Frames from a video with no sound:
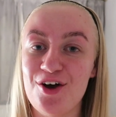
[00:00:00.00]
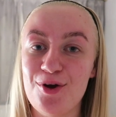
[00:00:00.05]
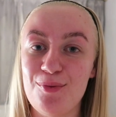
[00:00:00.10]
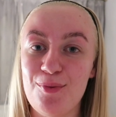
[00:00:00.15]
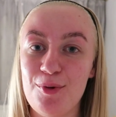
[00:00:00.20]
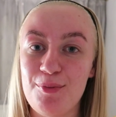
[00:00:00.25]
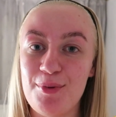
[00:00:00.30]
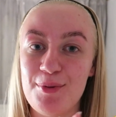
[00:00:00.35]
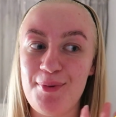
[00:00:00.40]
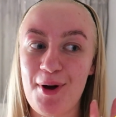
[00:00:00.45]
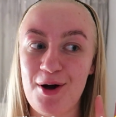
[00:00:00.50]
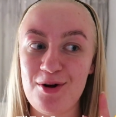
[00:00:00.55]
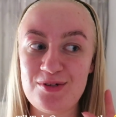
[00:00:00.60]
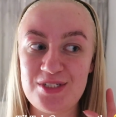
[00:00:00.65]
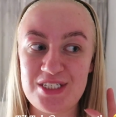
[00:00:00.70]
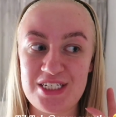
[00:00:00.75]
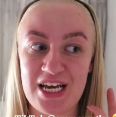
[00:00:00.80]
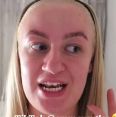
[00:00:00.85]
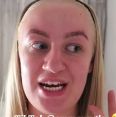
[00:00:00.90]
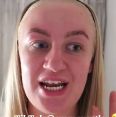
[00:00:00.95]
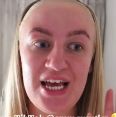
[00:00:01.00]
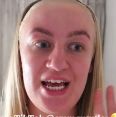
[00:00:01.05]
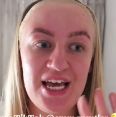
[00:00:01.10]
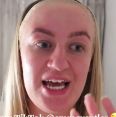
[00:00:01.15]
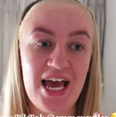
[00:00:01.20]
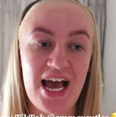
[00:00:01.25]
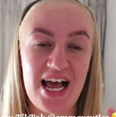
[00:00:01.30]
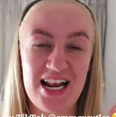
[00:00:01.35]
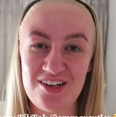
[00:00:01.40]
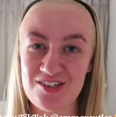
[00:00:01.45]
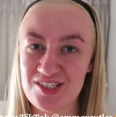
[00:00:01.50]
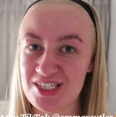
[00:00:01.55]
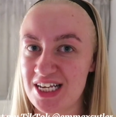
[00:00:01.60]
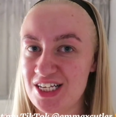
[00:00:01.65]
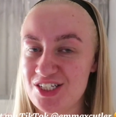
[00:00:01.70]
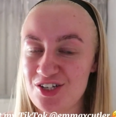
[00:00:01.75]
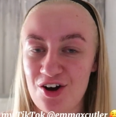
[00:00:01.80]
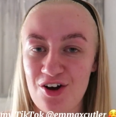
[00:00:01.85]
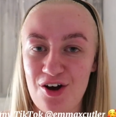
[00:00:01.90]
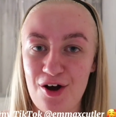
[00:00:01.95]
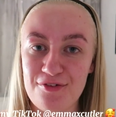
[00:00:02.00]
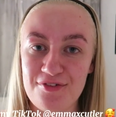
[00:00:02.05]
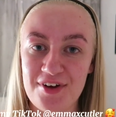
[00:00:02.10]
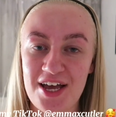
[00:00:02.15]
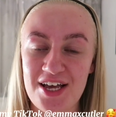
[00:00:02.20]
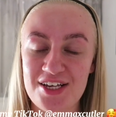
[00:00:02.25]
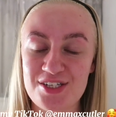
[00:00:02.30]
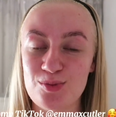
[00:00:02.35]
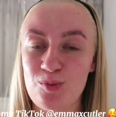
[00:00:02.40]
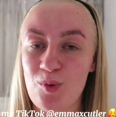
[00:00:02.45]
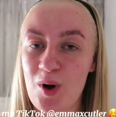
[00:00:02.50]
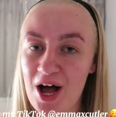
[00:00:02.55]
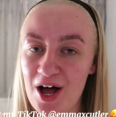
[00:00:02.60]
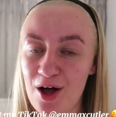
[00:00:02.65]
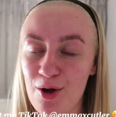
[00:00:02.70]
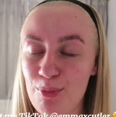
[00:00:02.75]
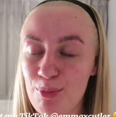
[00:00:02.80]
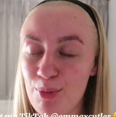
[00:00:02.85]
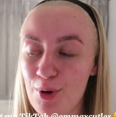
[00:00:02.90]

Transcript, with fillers: I will be posting a little TikTok of it as well,